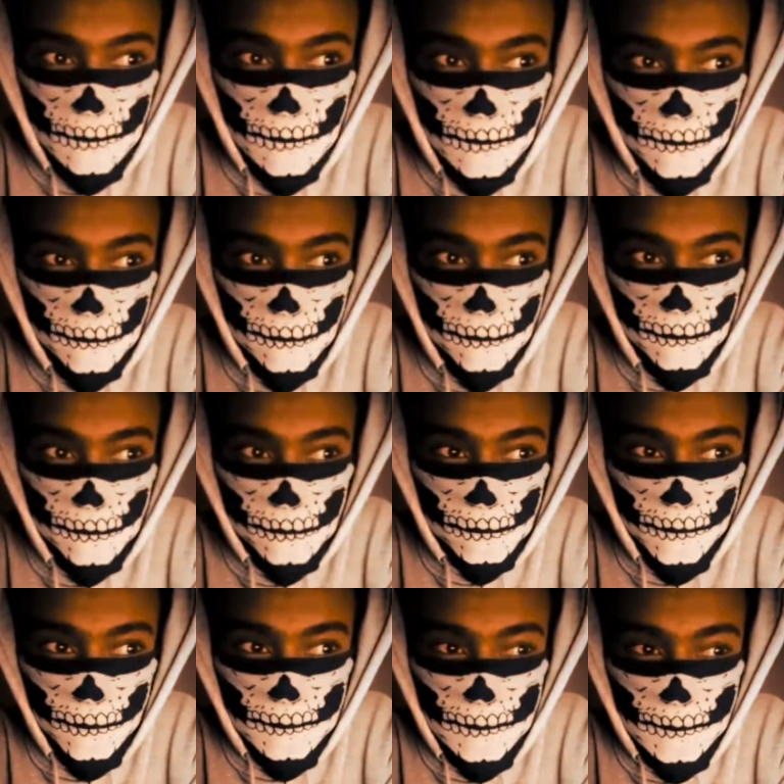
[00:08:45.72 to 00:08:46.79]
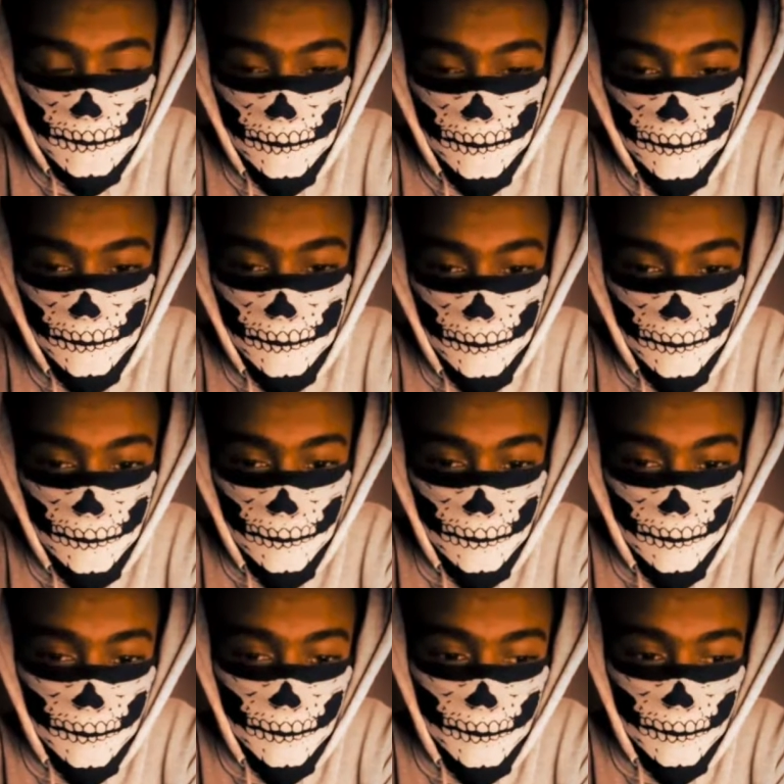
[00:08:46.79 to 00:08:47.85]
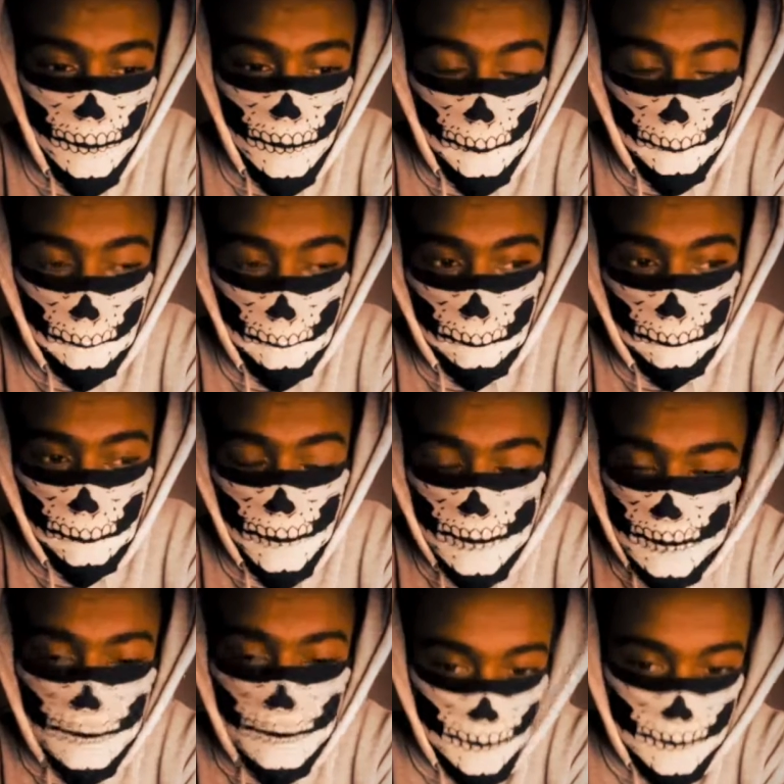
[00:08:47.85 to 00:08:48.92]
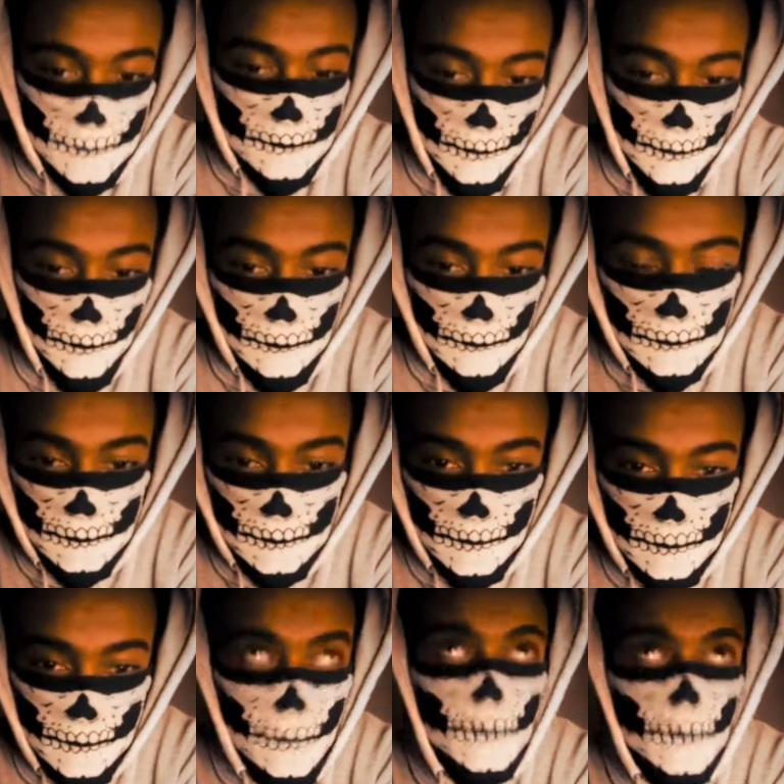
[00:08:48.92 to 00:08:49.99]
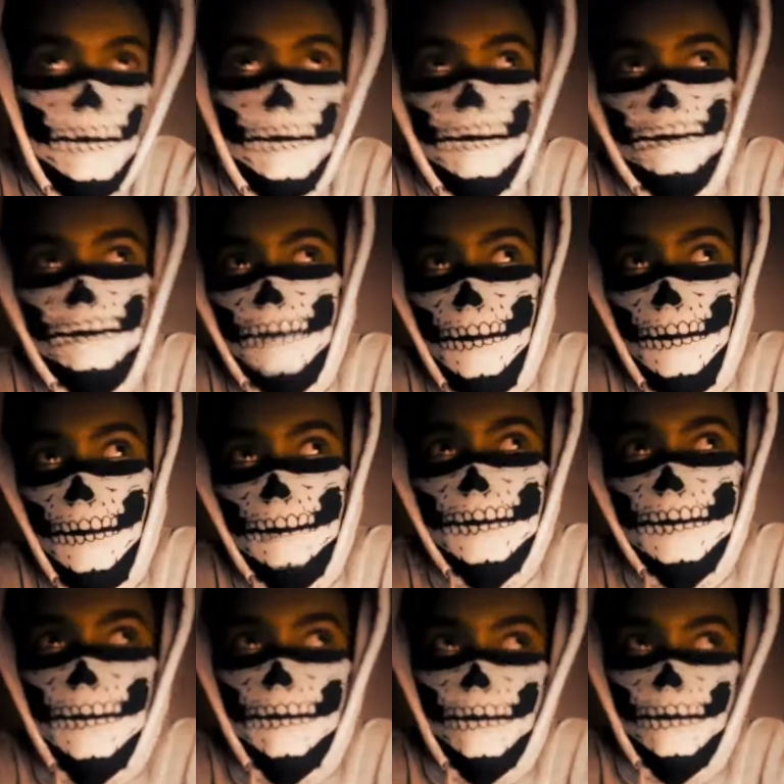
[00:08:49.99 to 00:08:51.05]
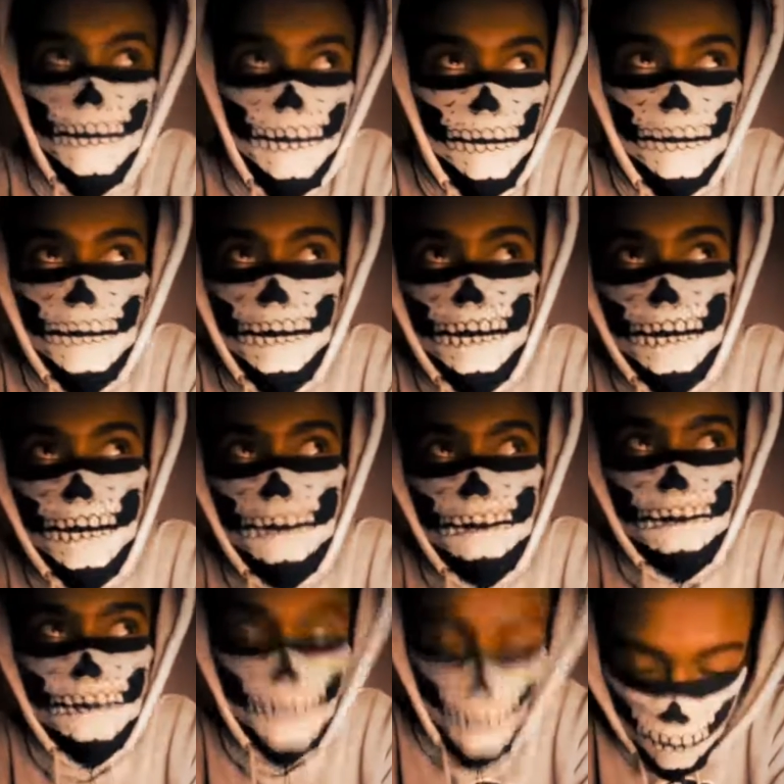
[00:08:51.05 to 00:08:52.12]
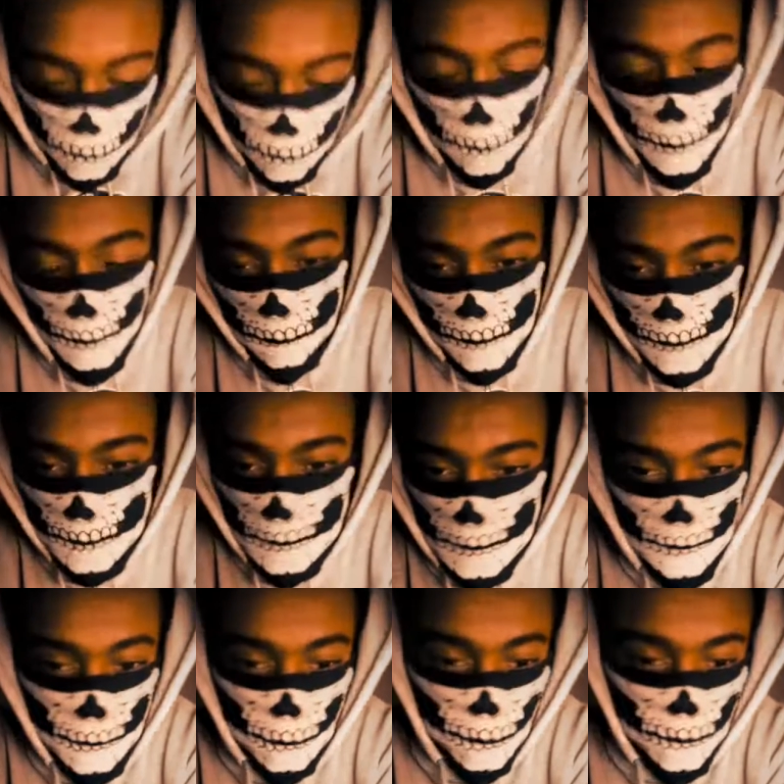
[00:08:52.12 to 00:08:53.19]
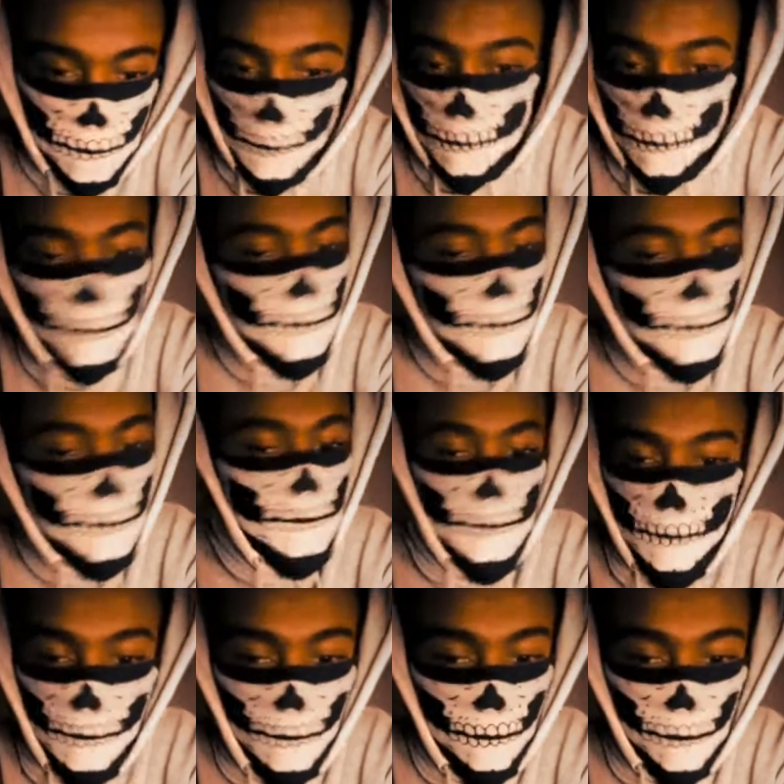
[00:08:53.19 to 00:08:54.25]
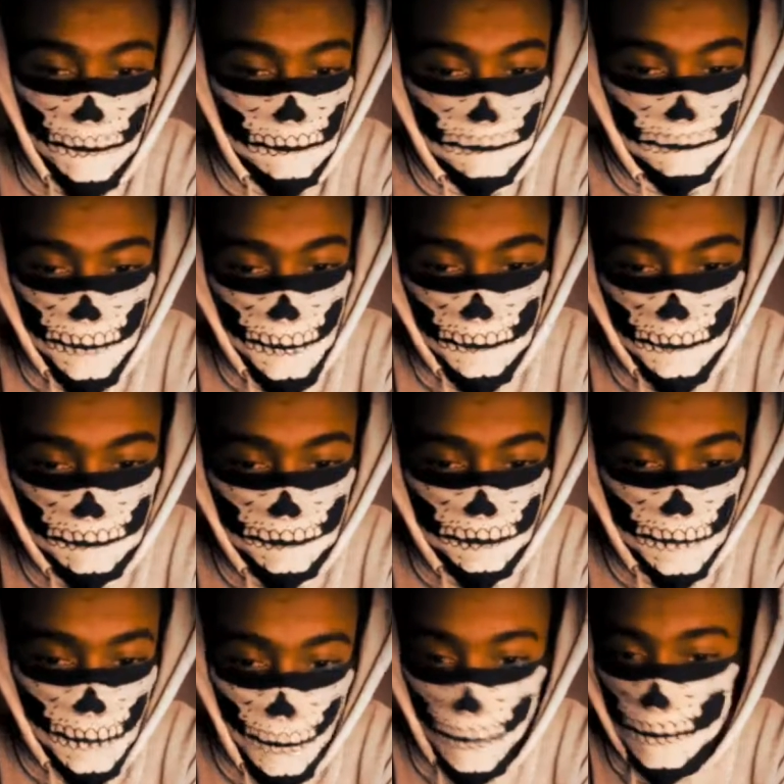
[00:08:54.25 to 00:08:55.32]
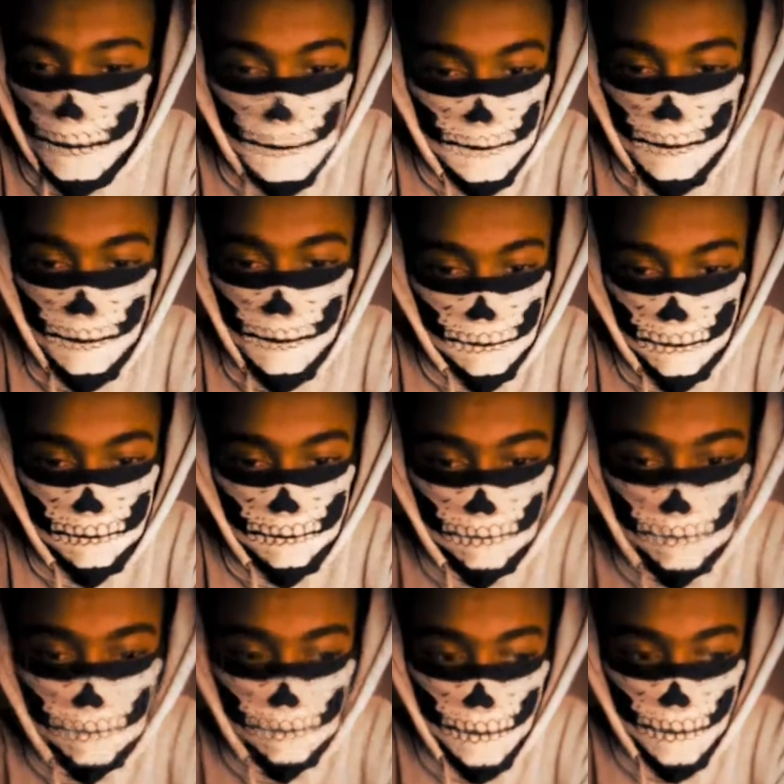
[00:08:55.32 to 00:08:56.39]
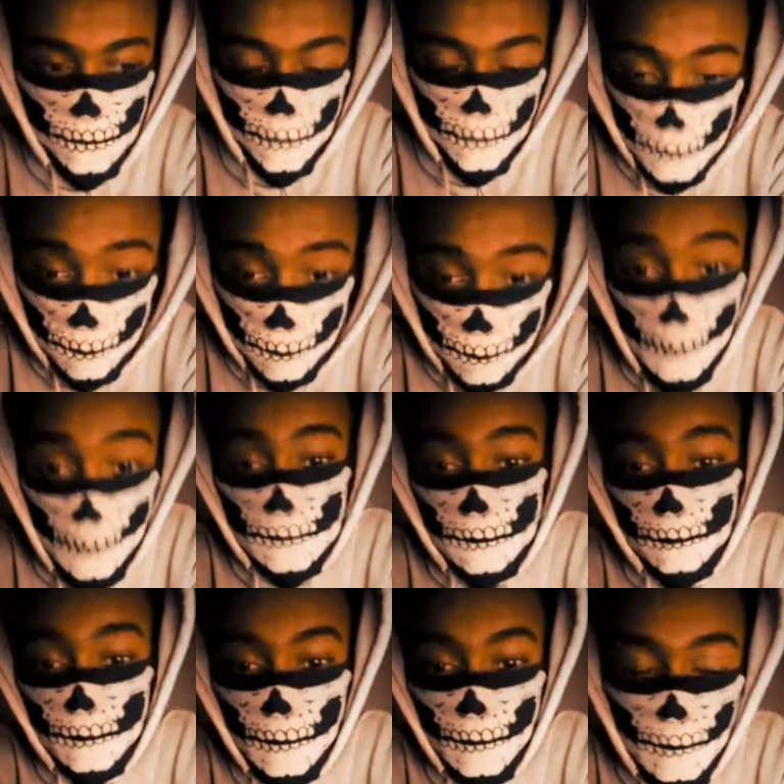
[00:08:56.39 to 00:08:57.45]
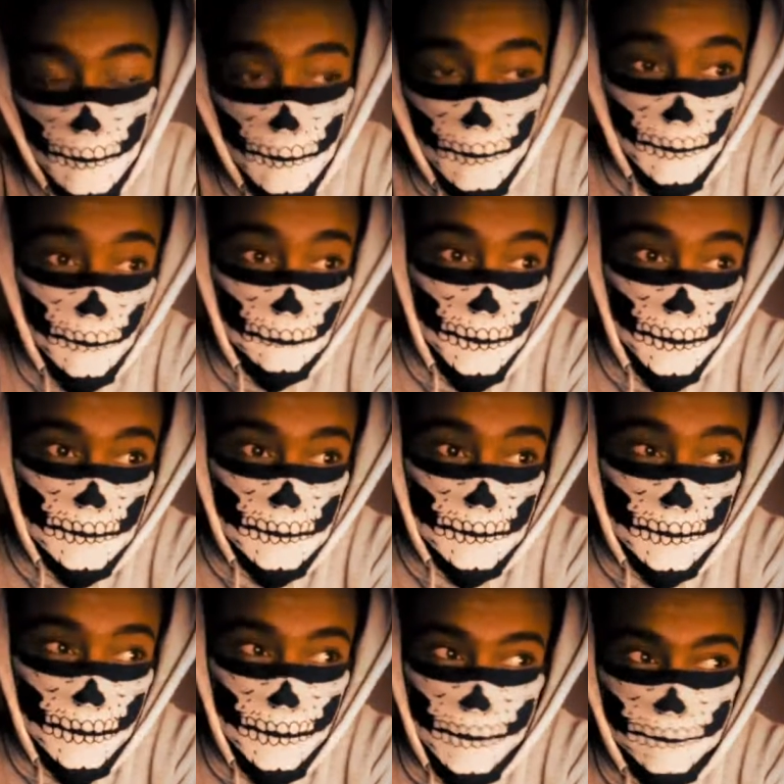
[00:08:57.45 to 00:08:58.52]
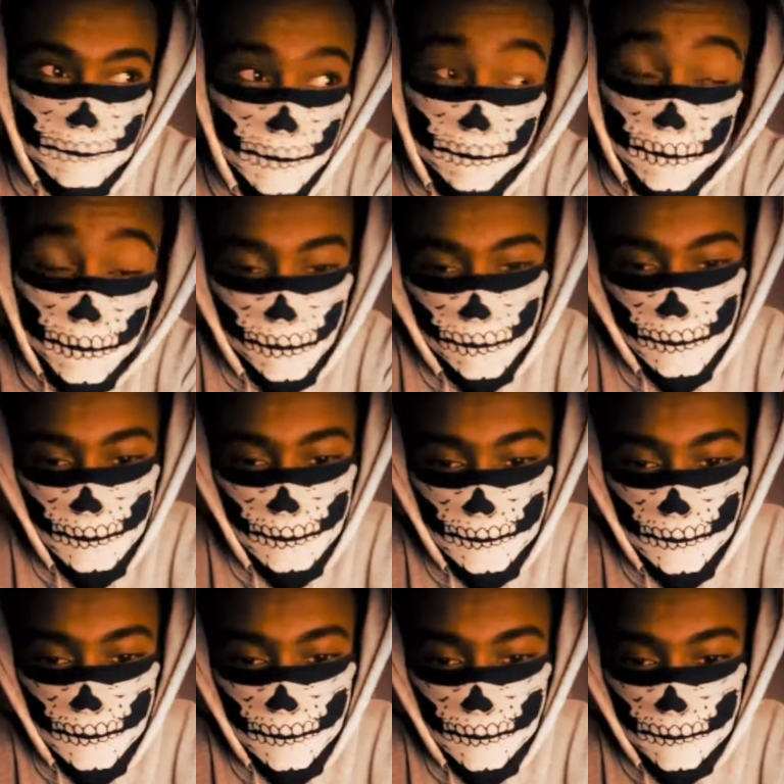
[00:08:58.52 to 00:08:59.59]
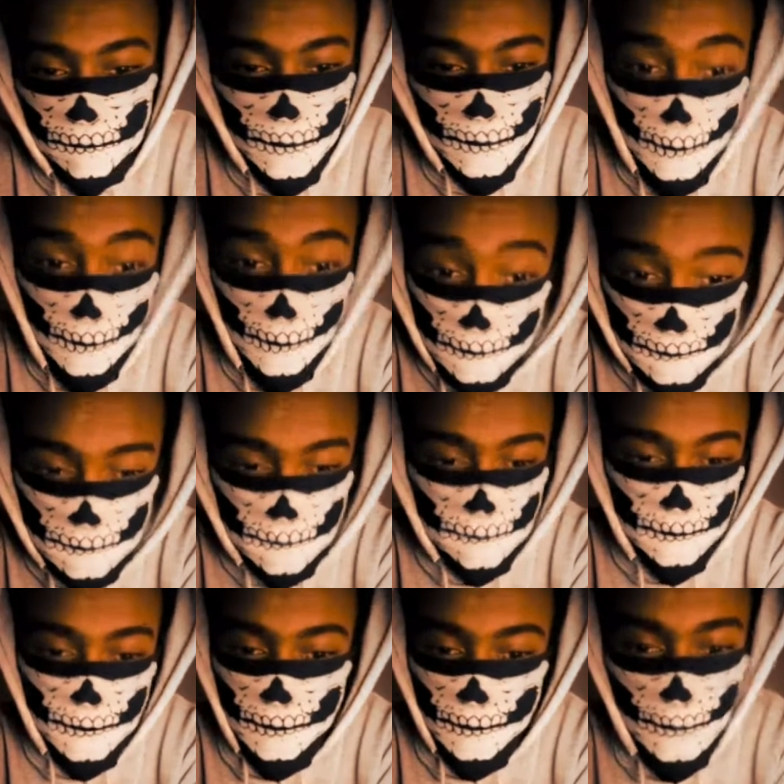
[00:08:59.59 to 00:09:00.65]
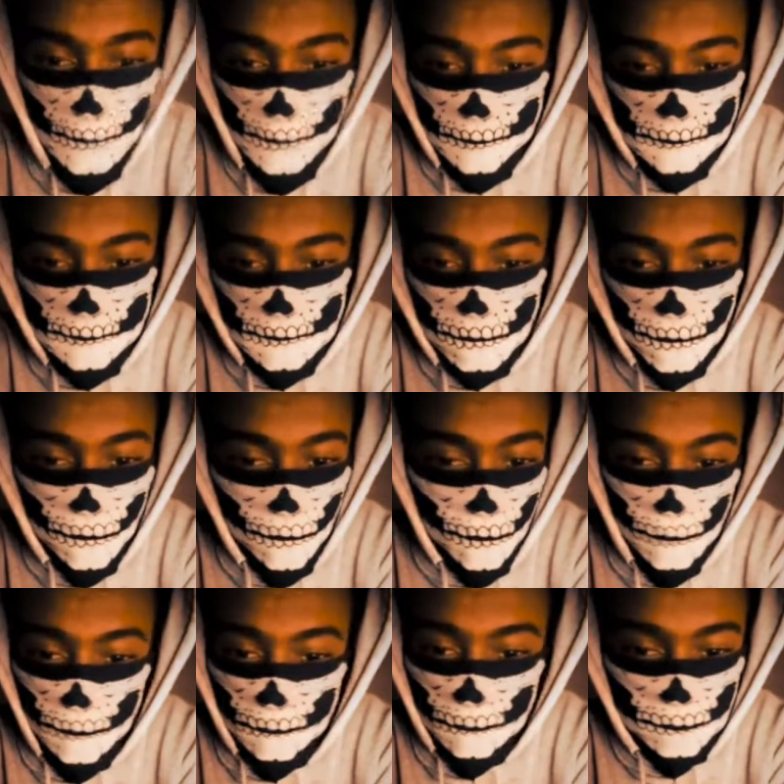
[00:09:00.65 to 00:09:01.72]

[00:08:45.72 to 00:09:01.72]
Usually like mistakes. Yeah. I mean, like we don't often make mistakes. We try to clear our, logs and stuff as good as possible. But you never know. Like even hackers are getting hacked. So